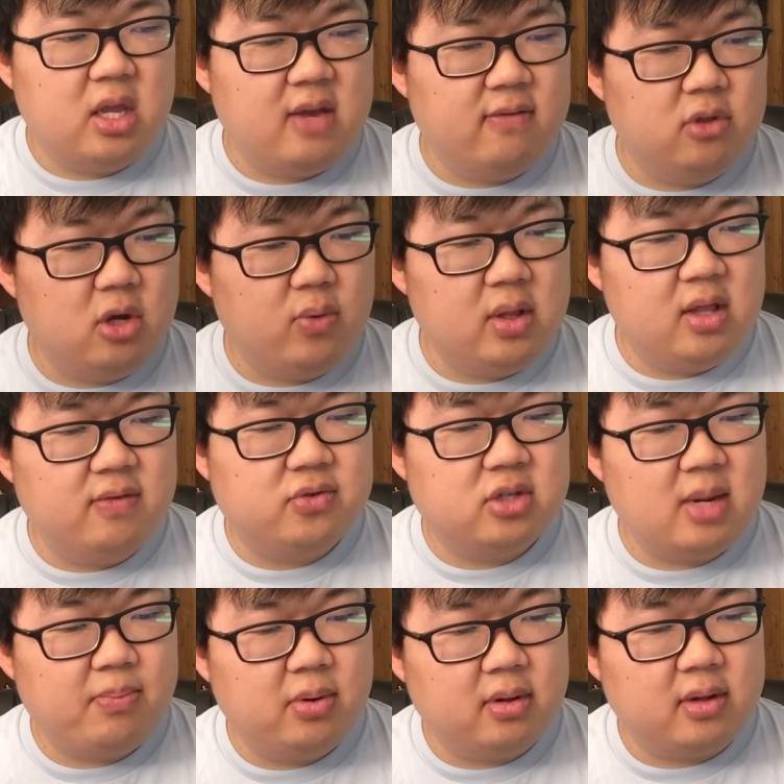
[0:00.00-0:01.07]
Even though we live
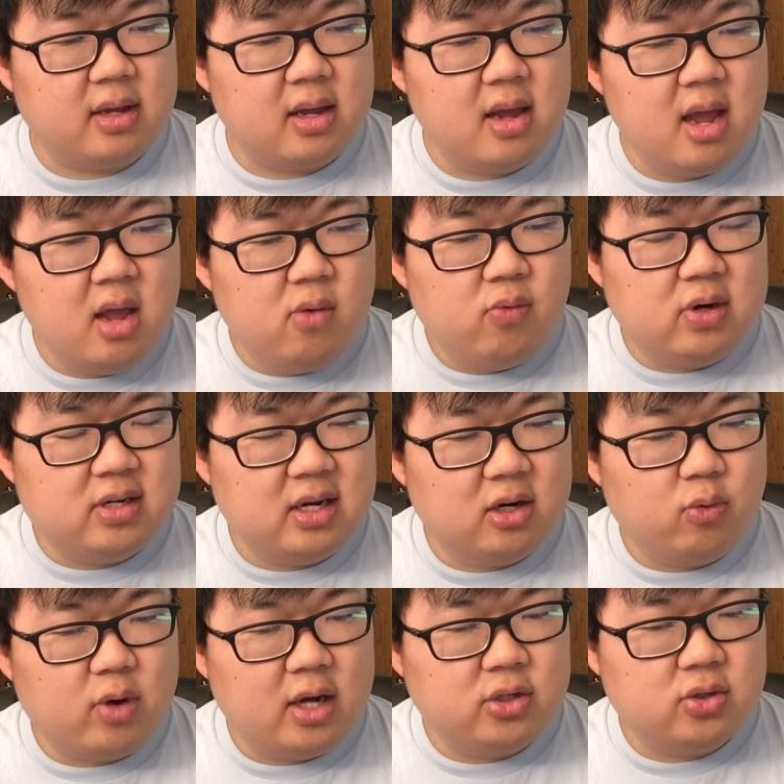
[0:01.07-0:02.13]
separately, we tend
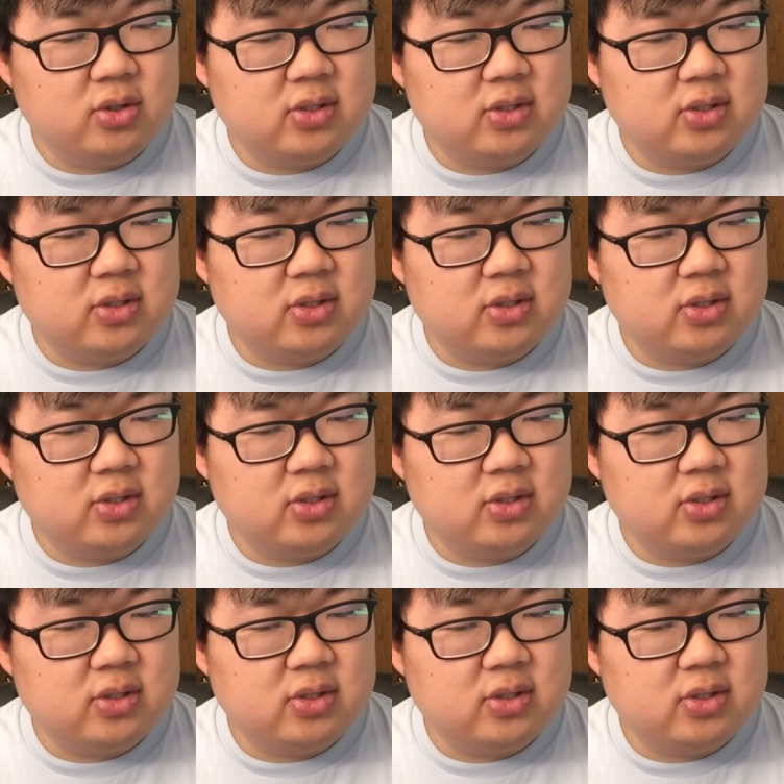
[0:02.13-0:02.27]
to watch